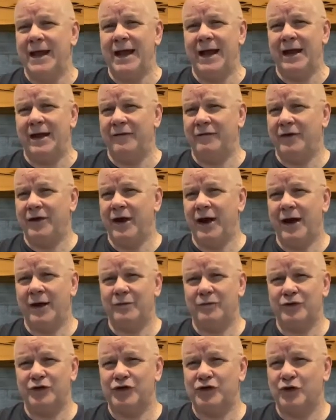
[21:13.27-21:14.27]
And if
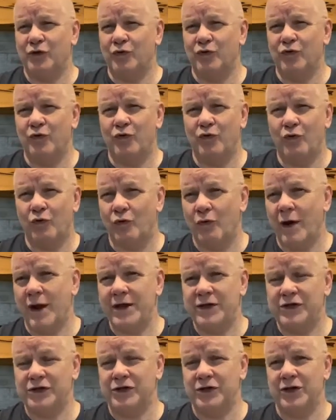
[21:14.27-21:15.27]
God would so
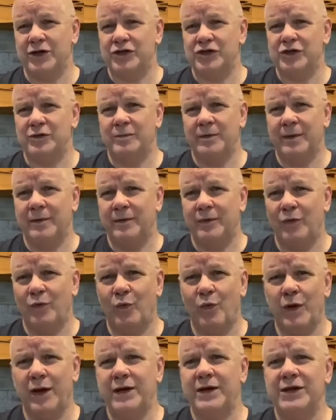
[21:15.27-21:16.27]
grace us to be able to
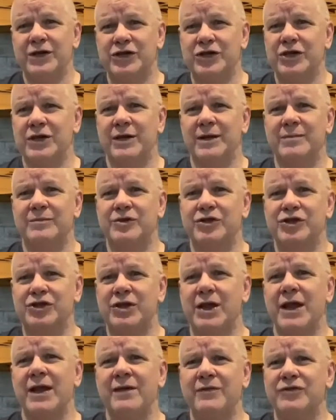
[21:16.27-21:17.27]
witness Him,
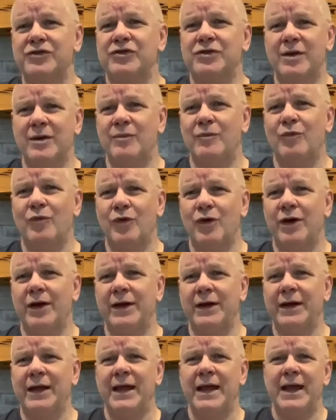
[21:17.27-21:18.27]
save
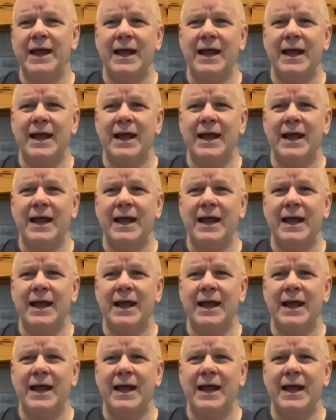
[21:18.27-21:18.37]
someone,